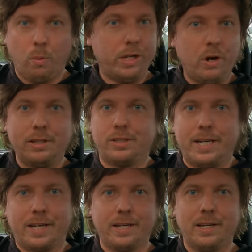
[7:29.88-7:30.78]
What do you guys
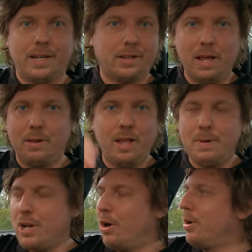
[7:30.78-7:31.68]
think?
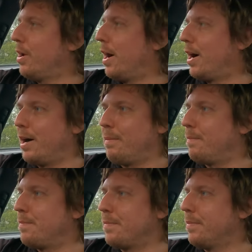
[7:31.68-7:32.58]
Let me
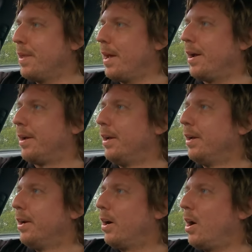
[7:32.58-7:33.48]
know. Yeah.
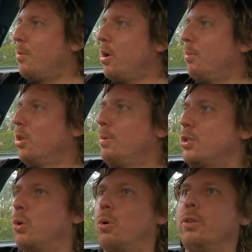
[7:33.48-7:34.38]
I'm a little
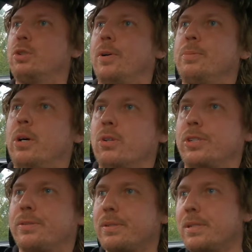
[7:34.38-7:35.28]
bit torn on this one, to be
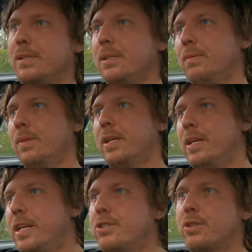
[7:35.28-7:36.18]
honest.
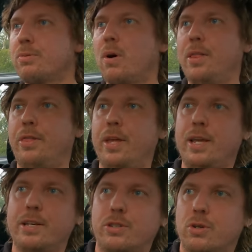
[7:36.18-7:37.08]
Is it the right
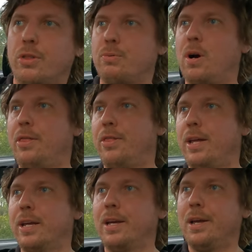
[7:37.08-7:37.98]
thing? Is it not the right
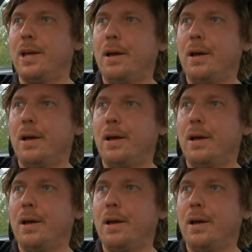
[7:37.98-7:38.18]
thing?